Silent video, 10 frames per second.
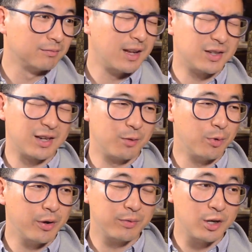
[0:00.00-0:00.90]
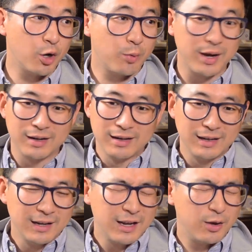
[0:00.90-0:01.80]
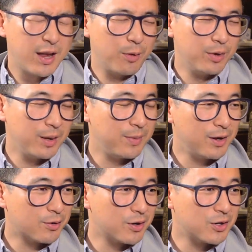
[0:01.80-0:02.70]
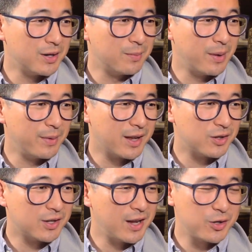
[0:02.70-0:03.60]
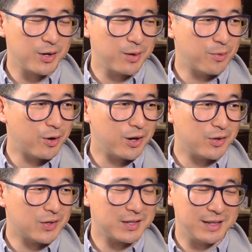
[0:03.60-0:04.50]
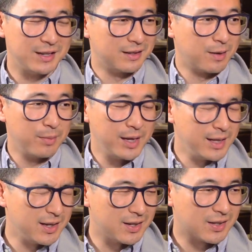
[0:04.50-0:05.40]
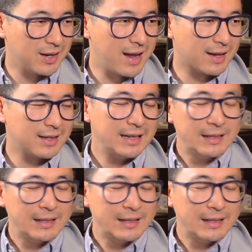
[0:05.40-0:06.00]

and say, well, you know what, you can't really be Christian in public education anymore, you just need to completely disconnect.